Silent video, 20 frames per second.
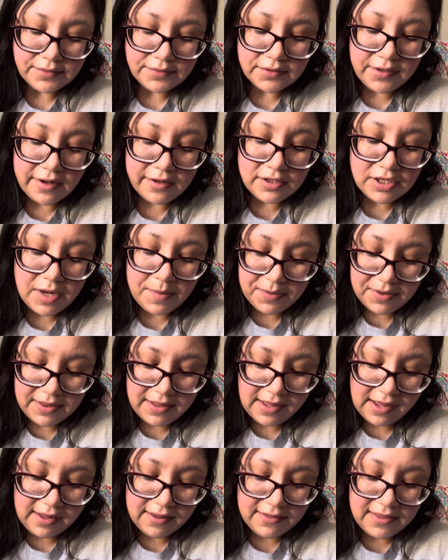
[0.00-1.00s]
On top of
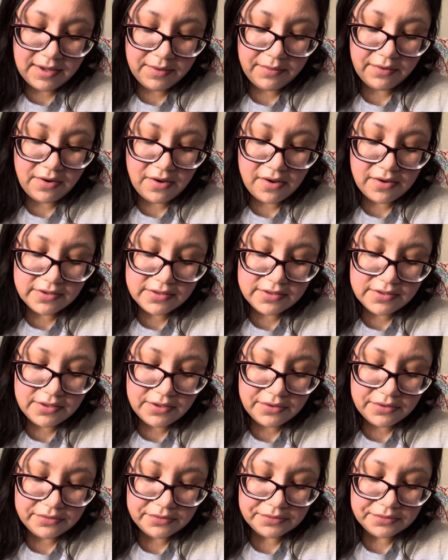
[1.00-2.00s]
that, they were
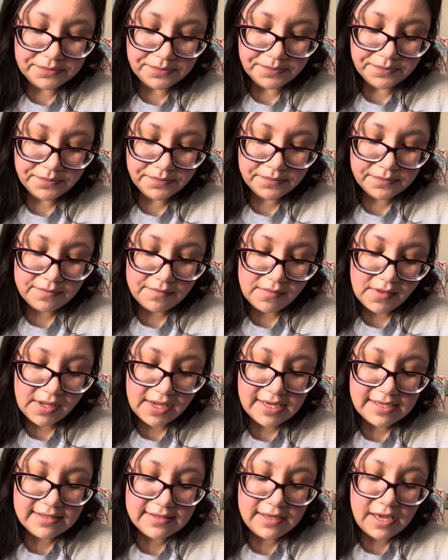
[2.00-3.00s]
also
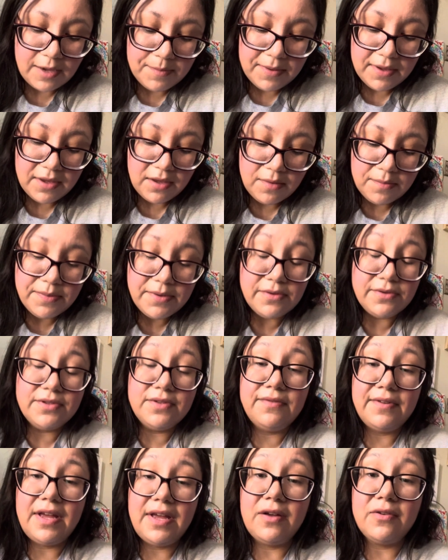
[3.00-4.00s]
escaping
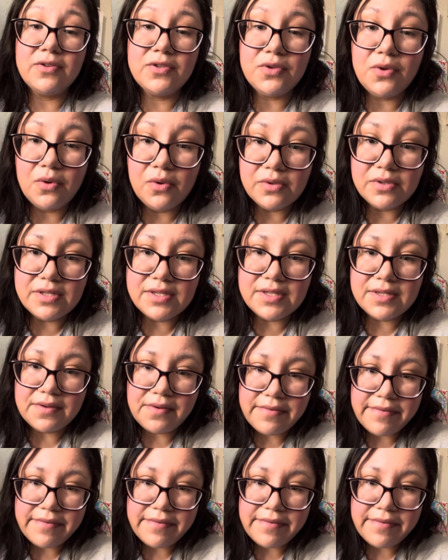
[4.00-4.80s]
abusive households.